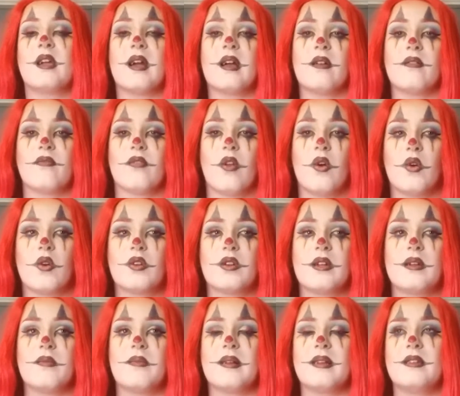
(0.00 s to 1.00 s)
kind of floored
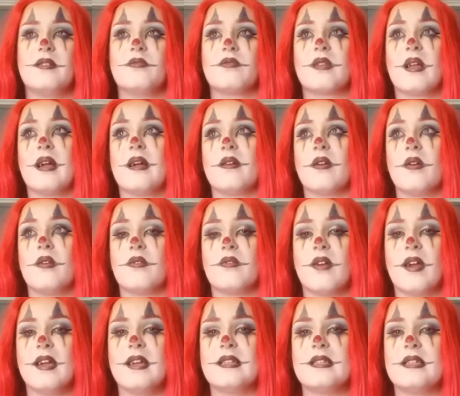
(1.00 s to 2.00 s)
it when he was kind of going
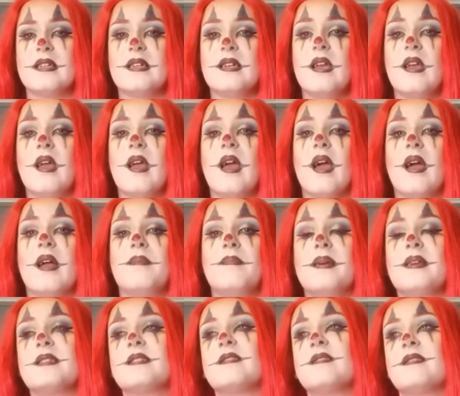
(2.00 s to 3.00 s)
crazy. And
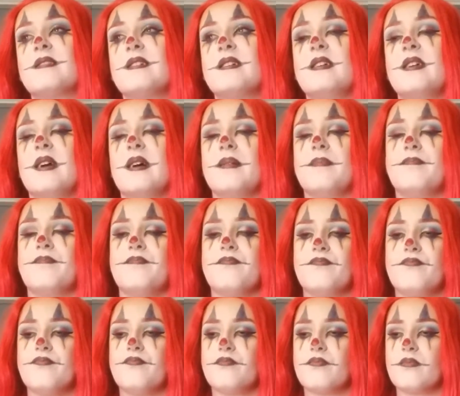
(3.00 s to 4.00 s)
basically,
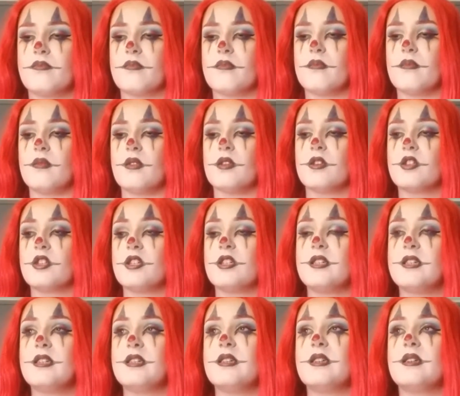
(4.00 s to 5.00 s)

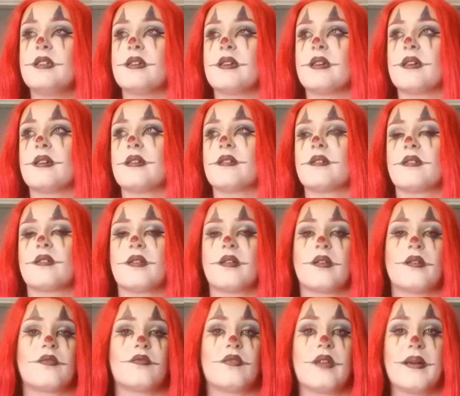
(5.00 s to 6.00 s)
she
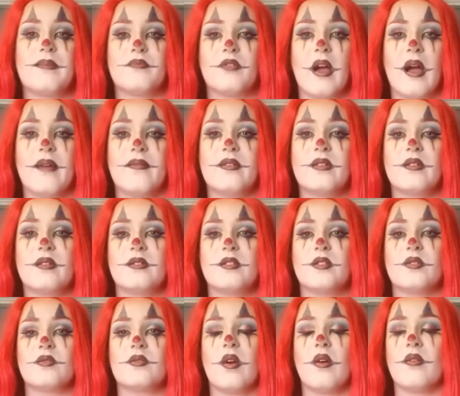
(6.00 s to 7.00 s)
kept driving and
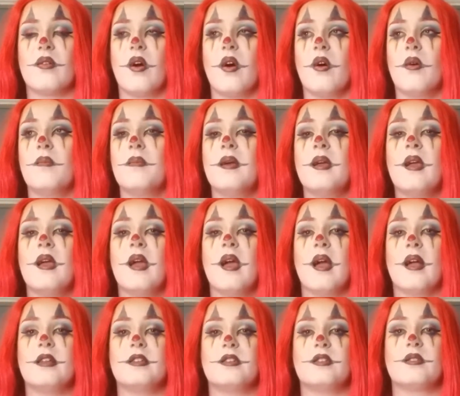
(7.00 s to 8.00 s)
she was going home,
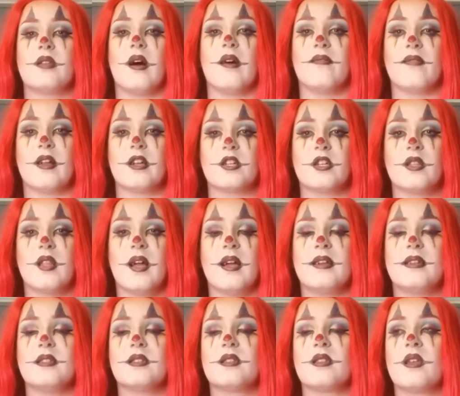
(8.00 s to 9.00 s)
and she saw flashing
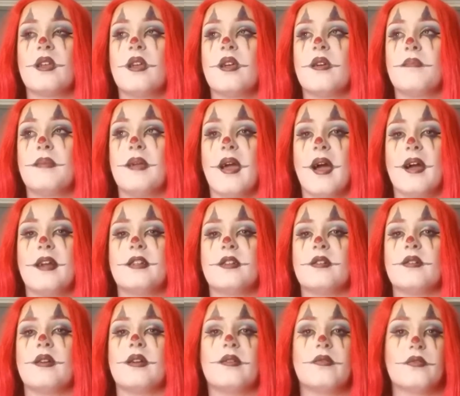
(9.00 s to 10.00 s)
lights behind
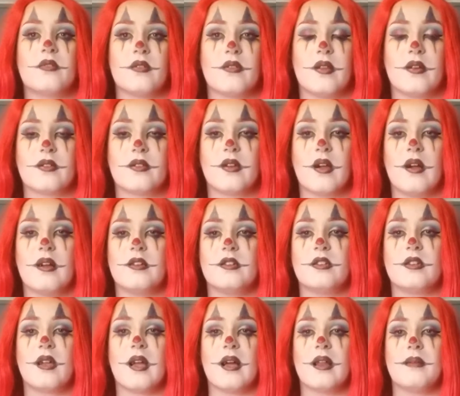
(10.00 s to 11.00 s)
her. It was another car,
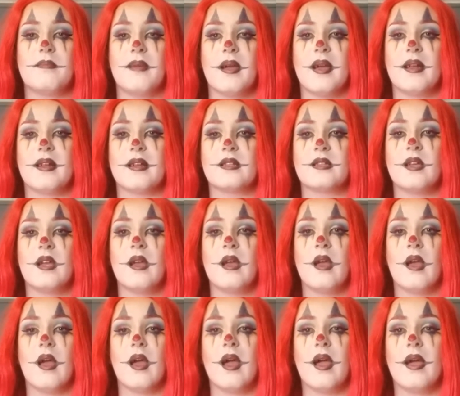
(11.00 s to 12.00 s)
and she kind of panicked.
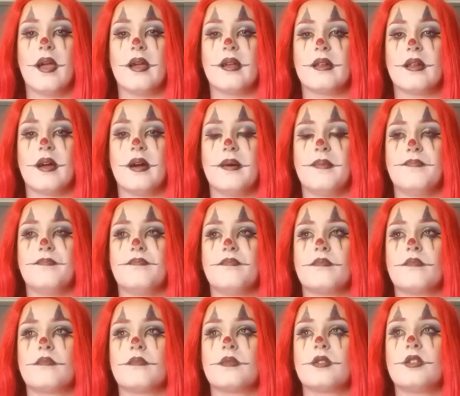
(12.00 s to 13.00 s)

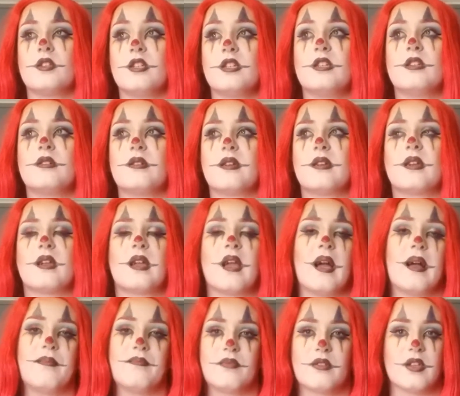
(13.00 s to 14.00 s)
And she
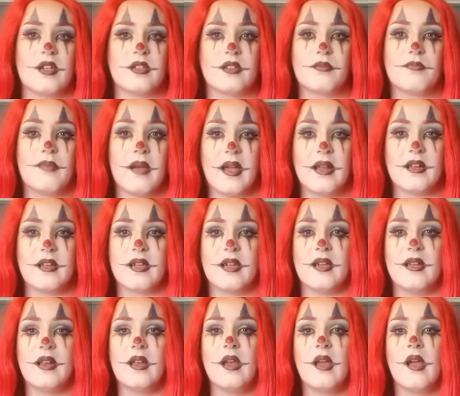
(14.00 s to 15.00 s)
kept just
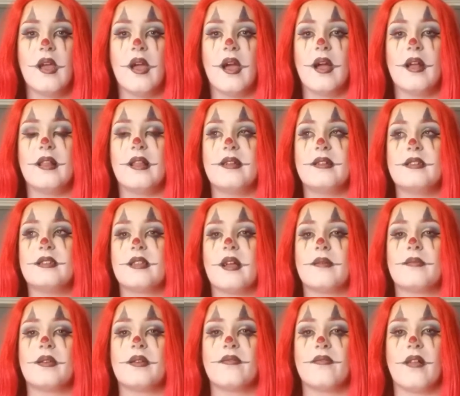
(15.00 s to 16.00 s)
panicking, and
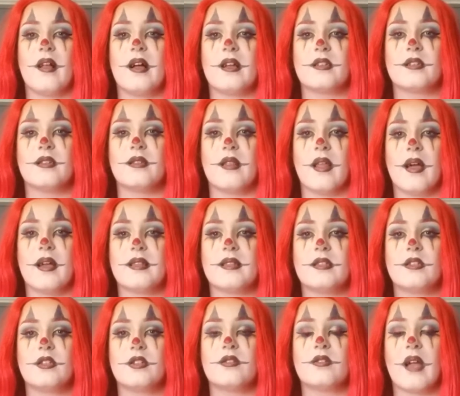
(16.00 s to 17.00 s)
anytime they flashing
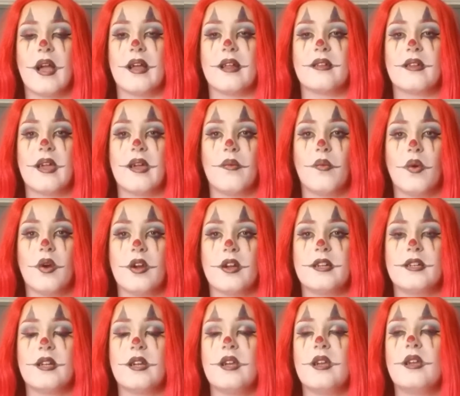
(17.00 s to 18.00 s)
lights, and she'd kind of get
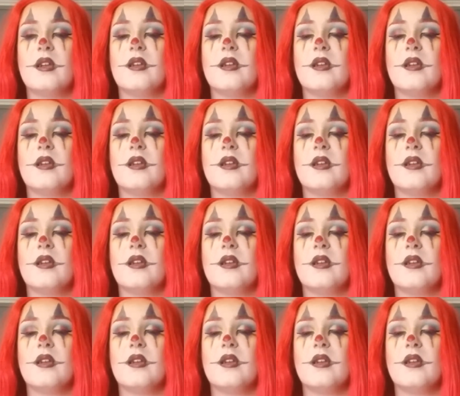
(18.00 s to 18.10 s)
worried.